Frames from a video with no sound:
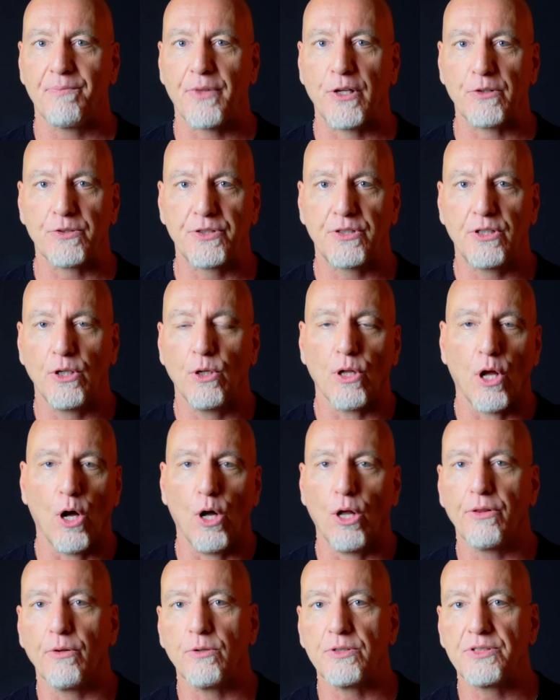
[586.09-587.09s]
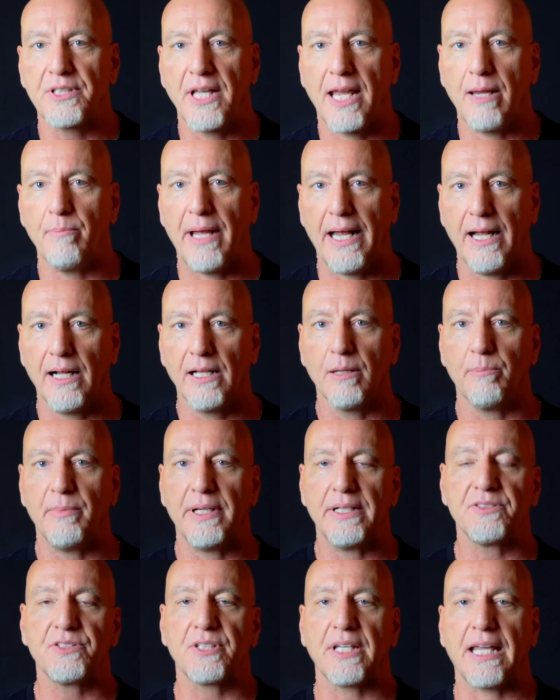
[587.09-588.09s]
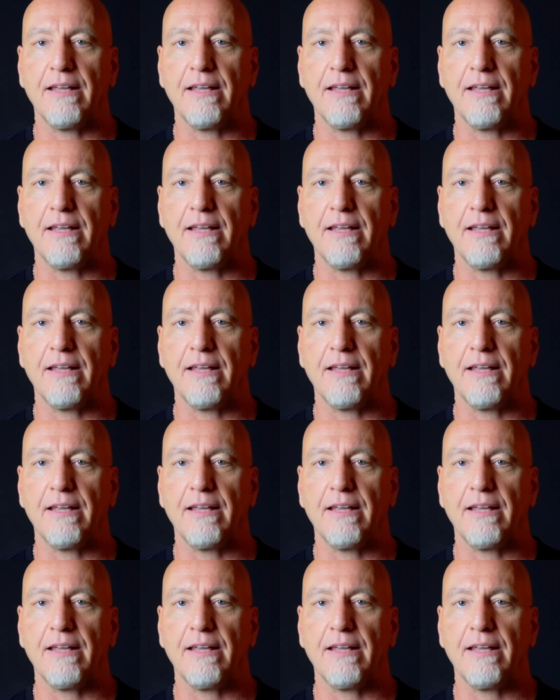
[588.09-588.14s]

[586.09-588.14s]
There's still all those same elements.